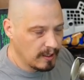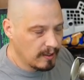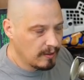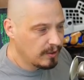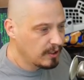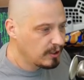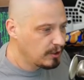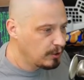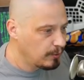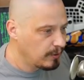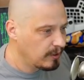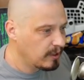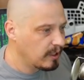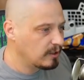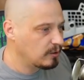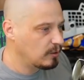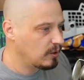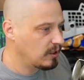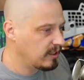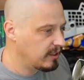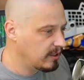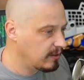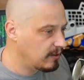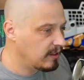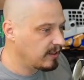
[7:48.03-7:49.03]
then you
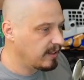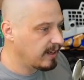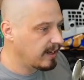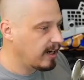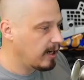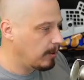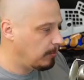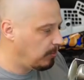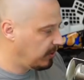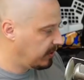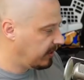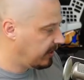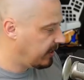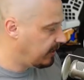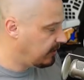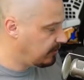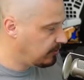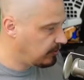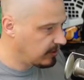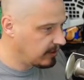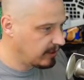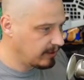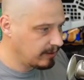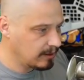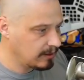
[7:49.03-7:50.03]
actually get the
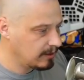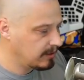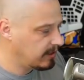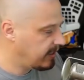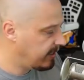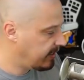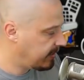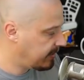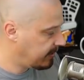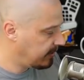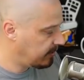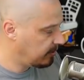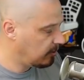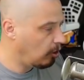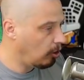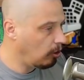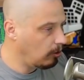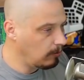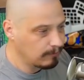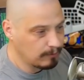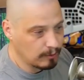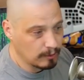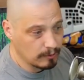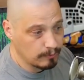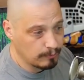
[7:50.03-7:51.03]
application and the data and all
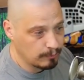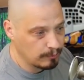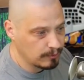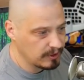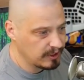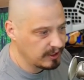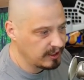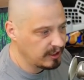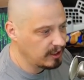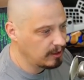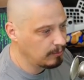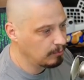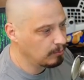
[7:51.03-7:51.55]
for free.